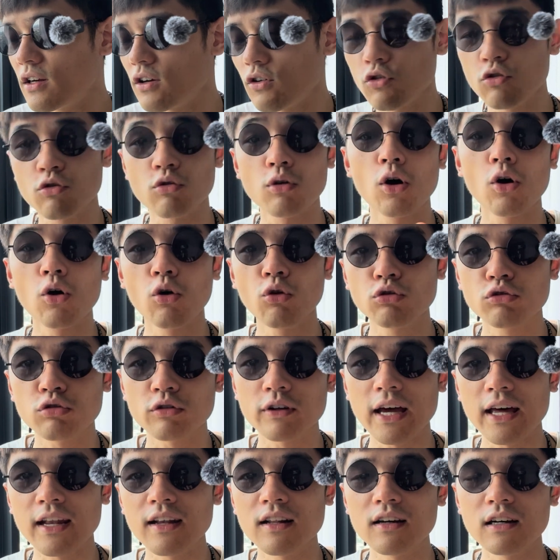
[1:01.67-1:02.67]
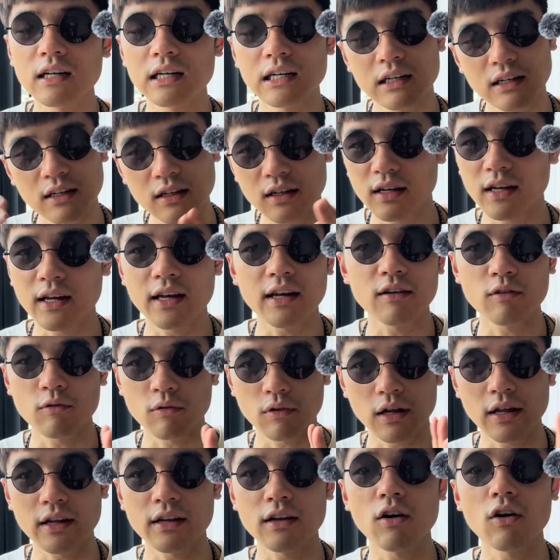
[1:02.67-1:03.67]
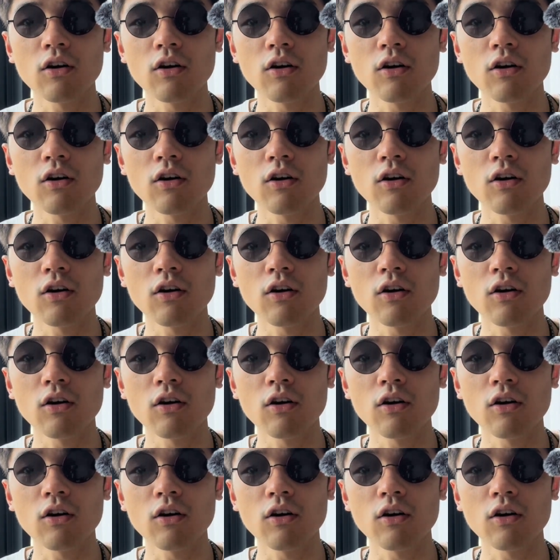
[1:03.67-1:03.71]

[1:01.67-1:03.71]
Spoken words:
grow together, and